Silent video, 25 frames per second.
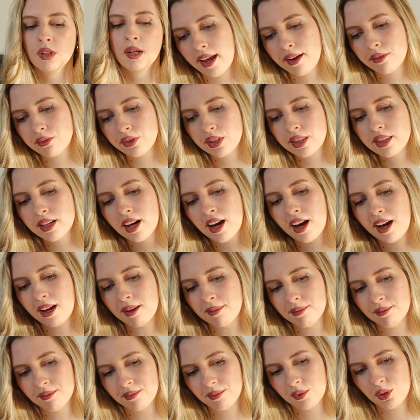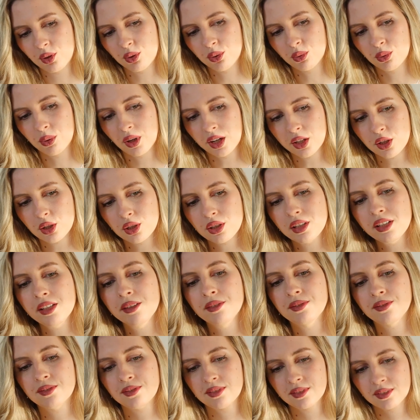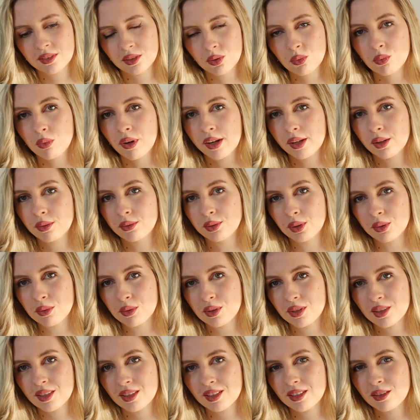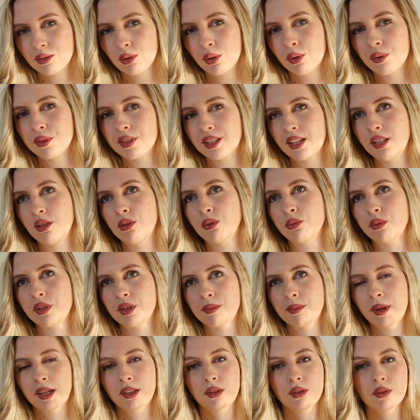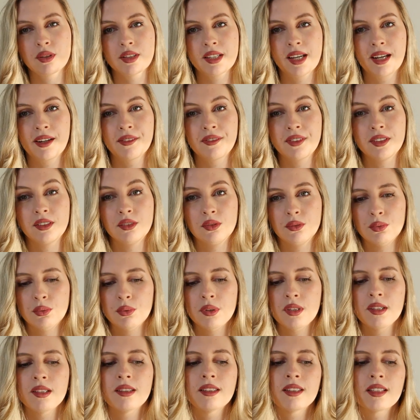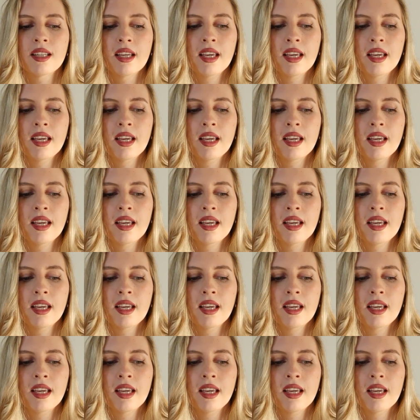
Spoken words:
Every time you achieve one of those goals and you respect yourself and do it,